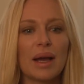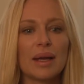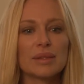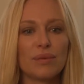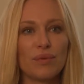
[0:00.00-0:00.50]

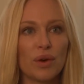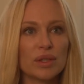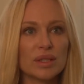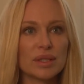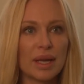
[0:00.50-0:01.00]
as a
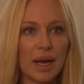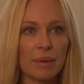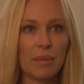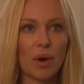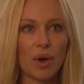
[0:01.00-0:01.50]
first
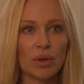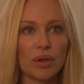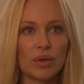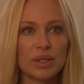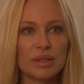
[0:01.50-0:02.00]
time
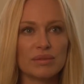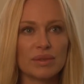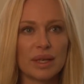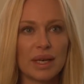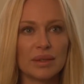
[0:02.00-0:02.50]
author, it's
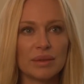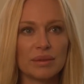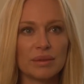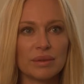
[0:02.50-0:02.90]
kind of,